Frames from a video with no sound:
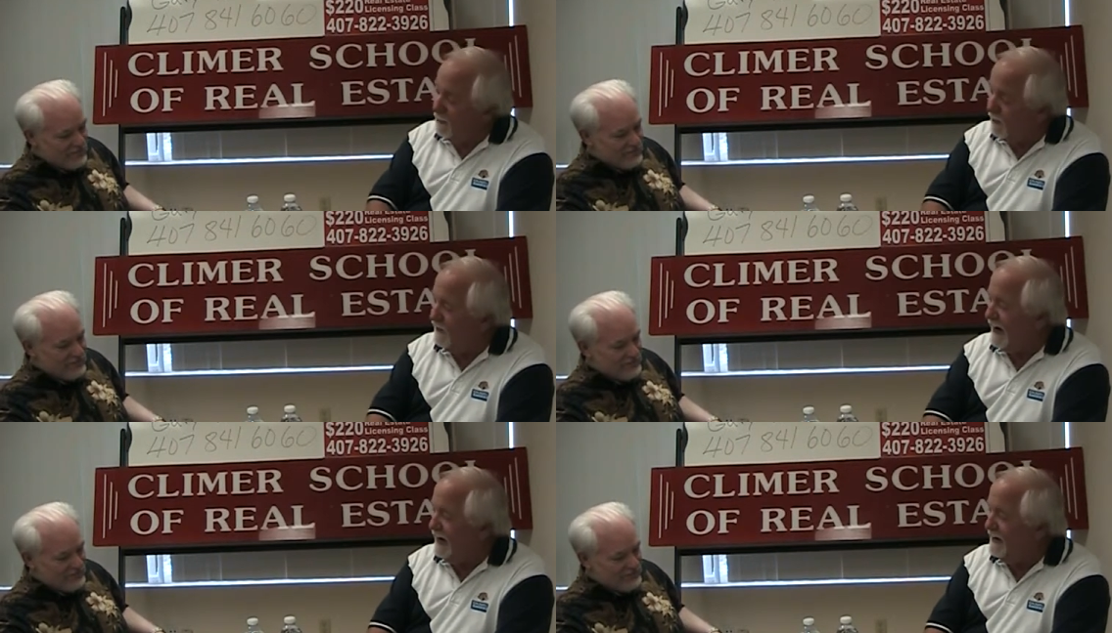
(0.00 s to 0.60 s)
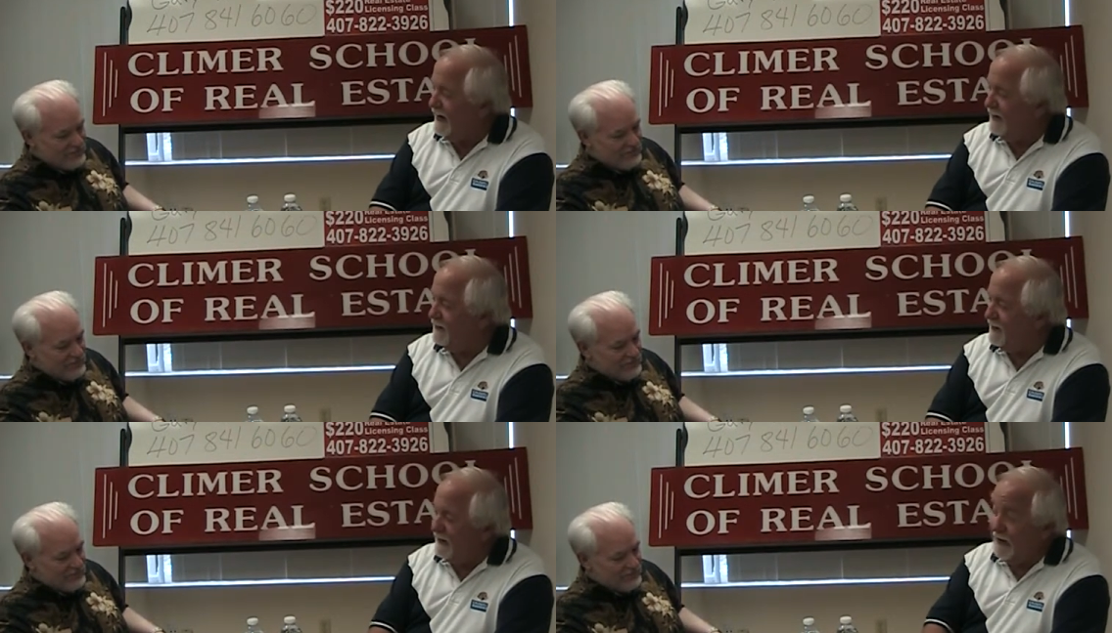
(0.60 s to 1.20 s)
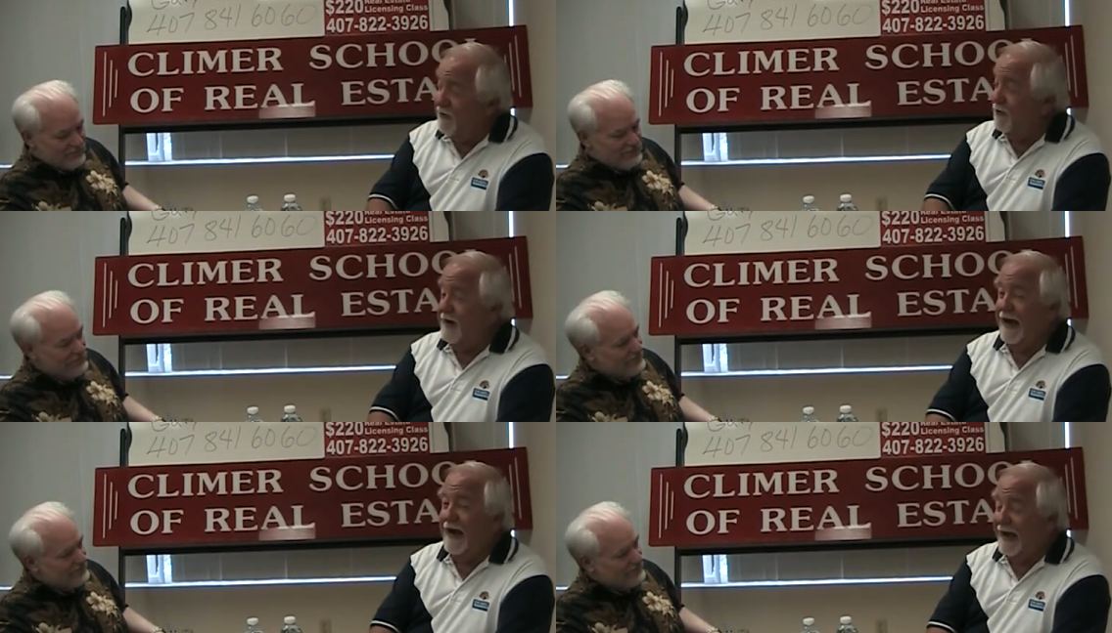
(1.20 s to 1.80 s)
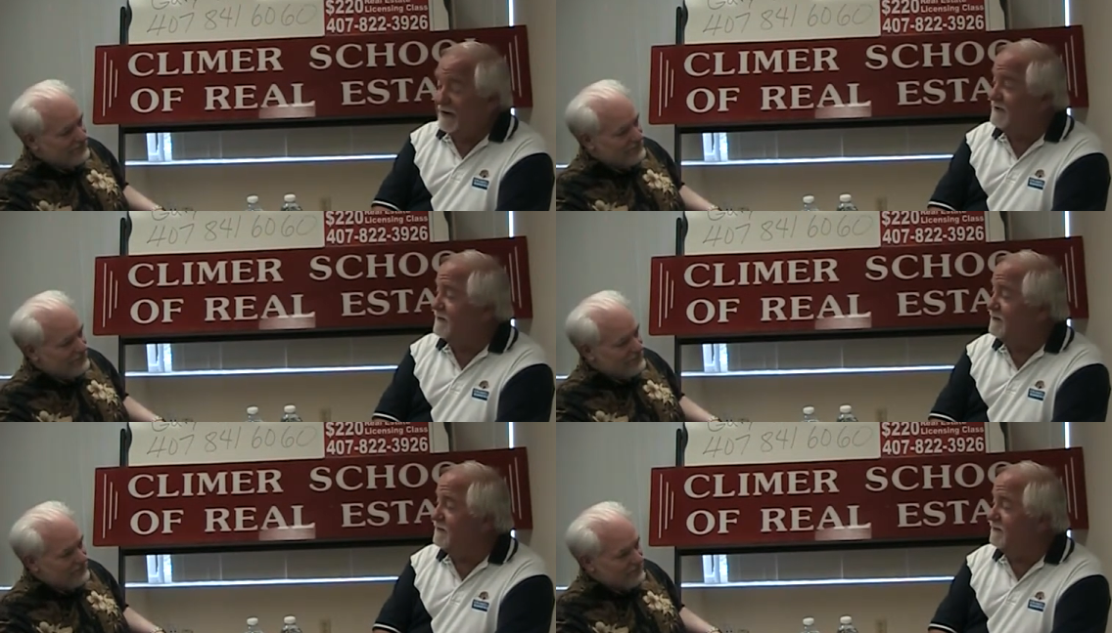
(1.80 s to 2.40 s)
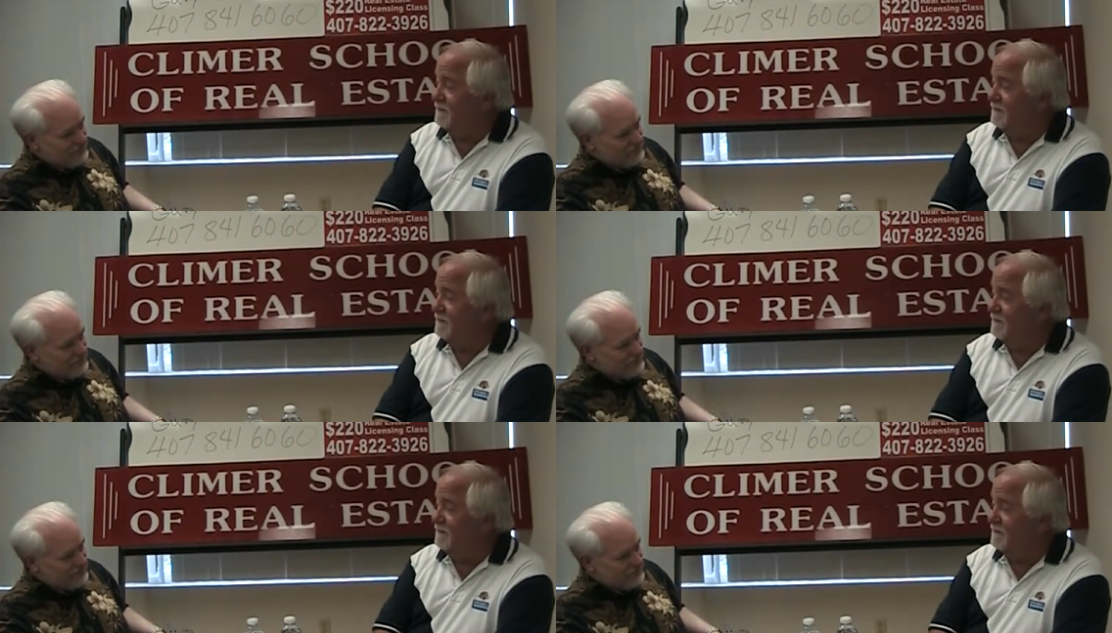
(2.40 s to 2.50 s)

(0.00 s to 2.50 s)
Speaker 1: provide that, and earn a handsome